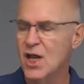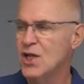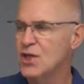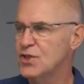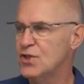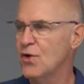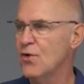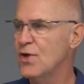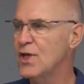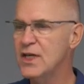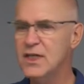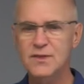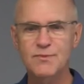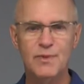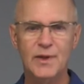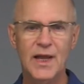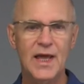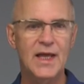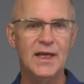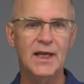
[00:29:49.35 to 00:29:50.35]
So he's
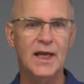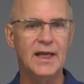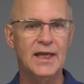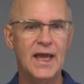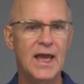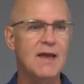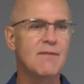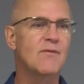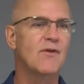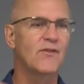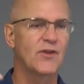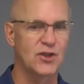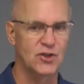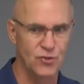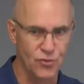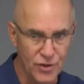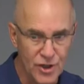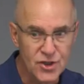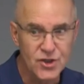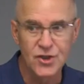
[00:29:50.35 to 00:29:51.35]
playing a game of
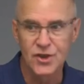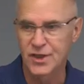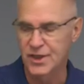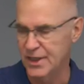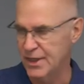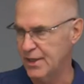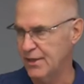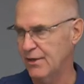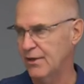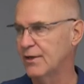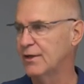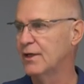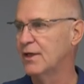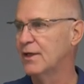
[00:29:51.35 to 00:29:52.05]
attrition here.